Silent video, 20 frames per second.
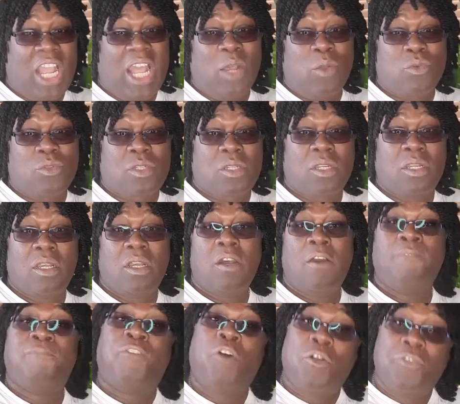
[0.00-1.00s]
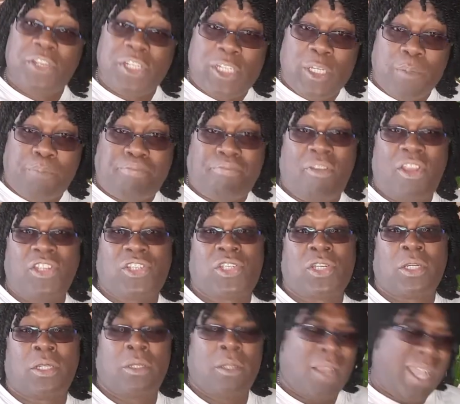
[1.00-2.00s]
out for the
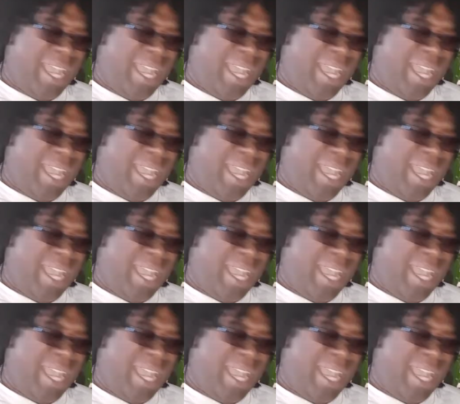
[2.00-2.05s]
depression.